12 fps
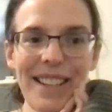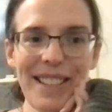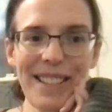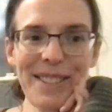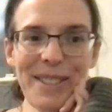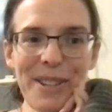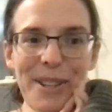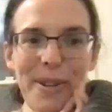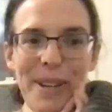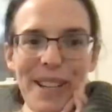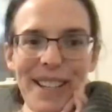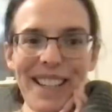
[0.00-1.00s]

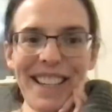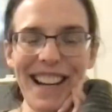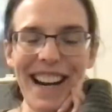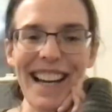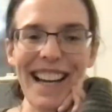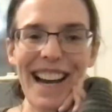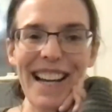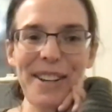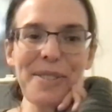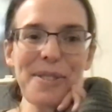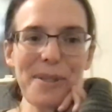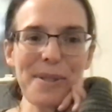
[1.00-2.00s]
So I
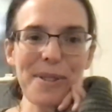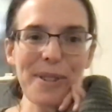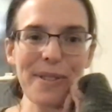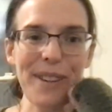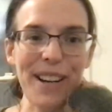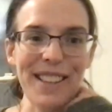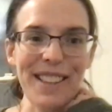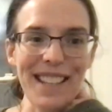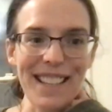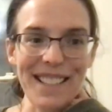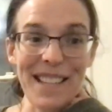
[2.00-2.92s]
also serve on the St.